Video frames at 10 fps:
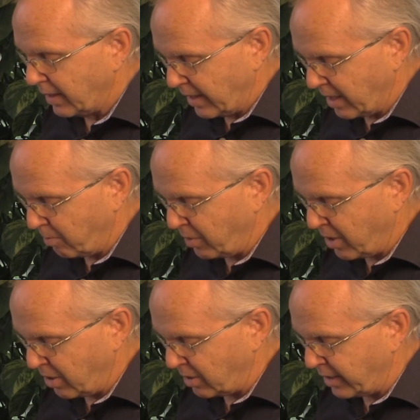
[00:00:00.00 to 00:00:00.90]
And
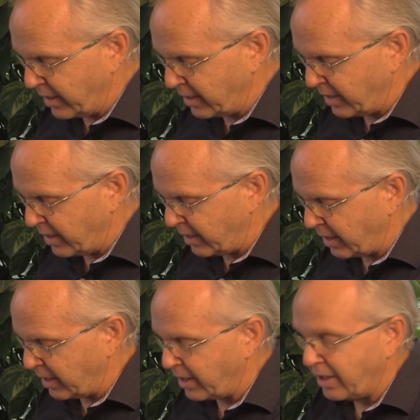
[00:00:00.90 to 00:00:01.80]
apparently he did it
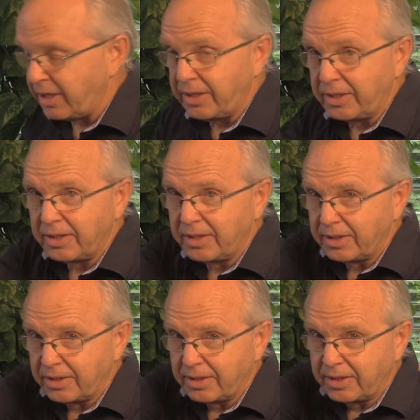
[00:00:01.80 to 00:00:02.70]
in
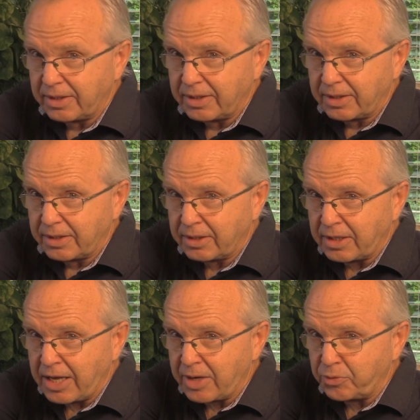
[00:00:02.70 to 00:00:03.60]
the
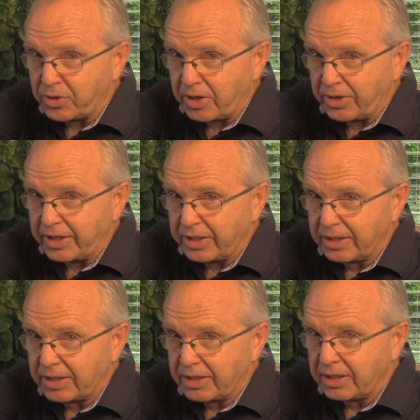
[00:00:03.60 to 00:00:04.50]
library,
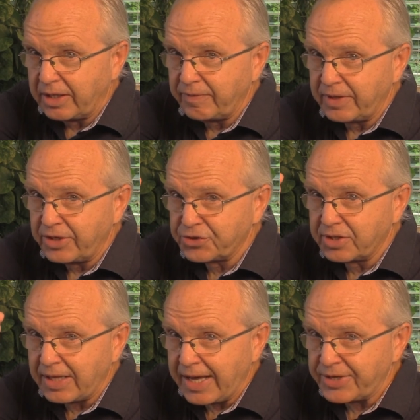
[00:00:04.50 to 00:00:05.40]
leaving his
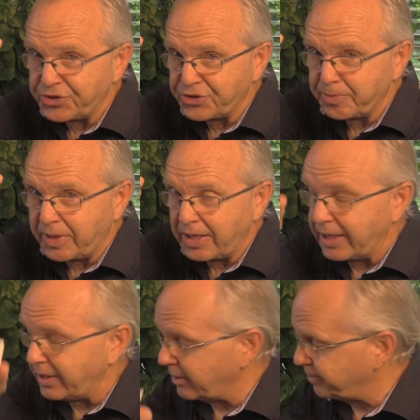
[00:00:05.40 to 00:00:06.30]
glasses behind.